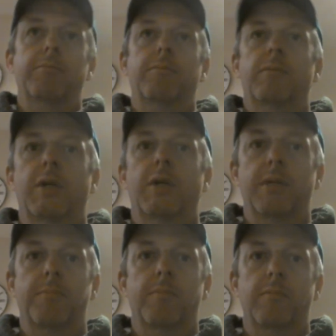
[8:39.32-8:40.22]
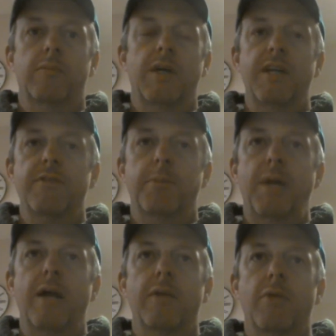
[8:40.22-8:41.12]
like not even a
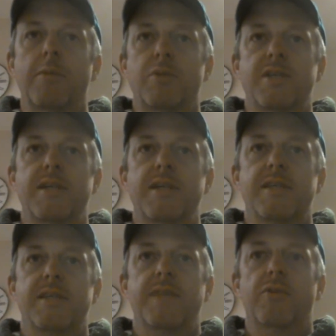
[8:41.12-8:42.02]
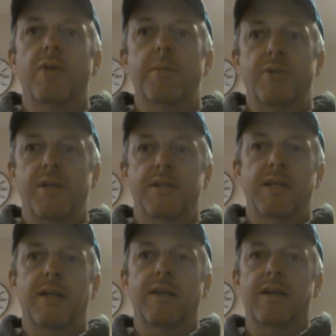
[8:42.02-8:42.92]
barley wine, but say a 7 or 8%
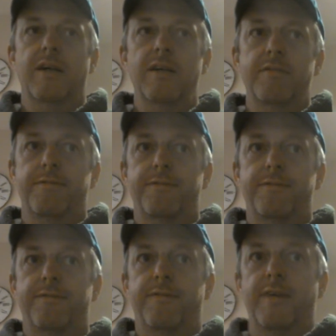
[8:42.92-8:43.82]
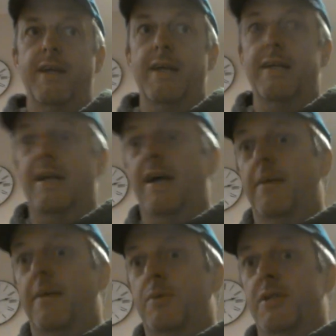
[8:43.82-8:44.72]
ale, like I've
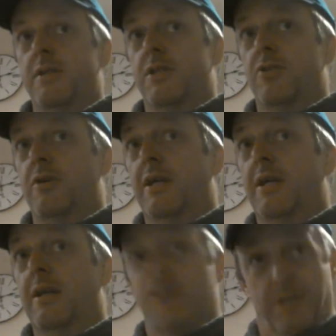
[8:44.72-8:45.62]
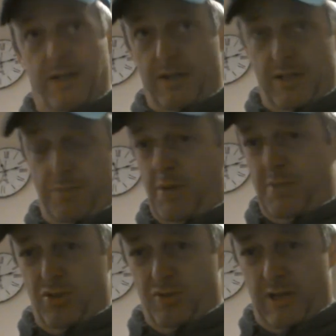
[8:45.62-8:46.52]
8.5% strong ale inside there. There's probably
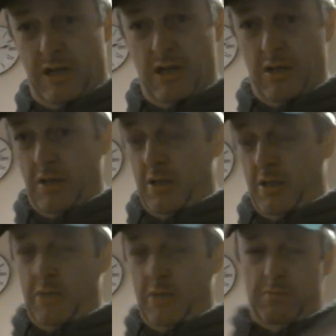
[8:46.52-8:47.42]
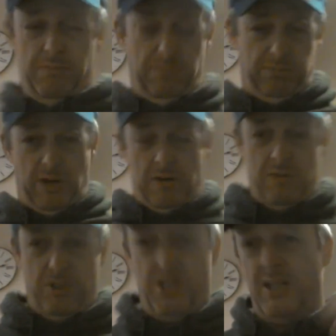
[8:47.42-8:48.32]
three around the
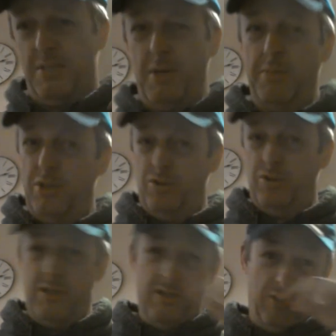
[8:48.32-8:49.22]
shed. That's probably 3 years